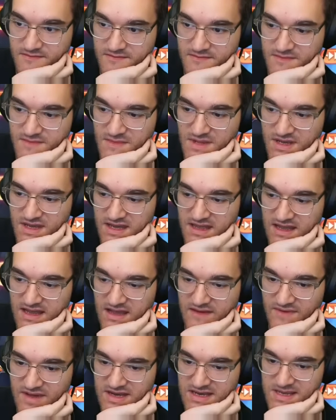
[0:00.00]
Okay, they
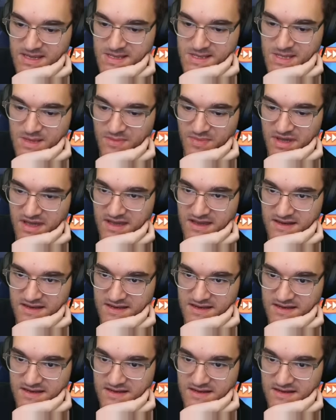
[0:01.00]
have
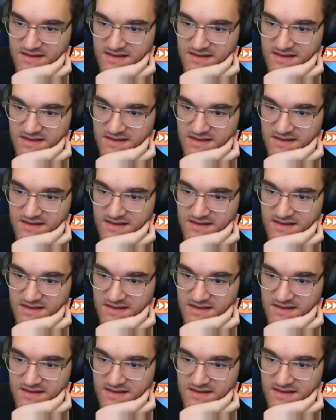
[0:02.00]
anticipate.